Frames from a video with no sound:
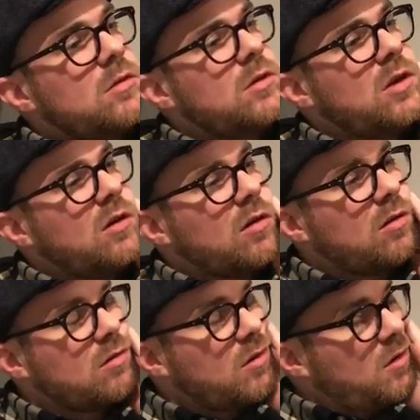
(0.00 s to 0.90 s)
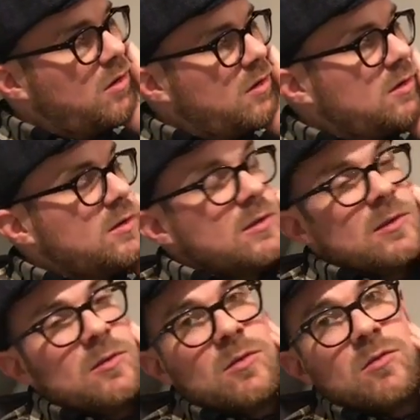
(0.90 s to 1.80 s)
if you could get a call
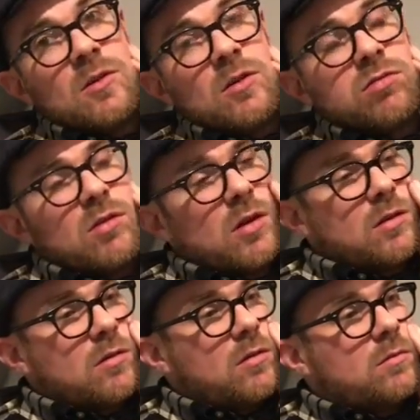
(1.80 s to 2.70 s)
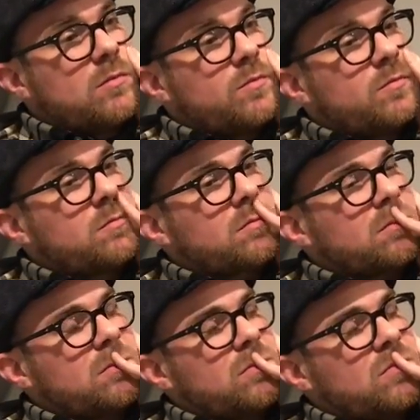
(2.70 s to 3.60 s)
from the next few people.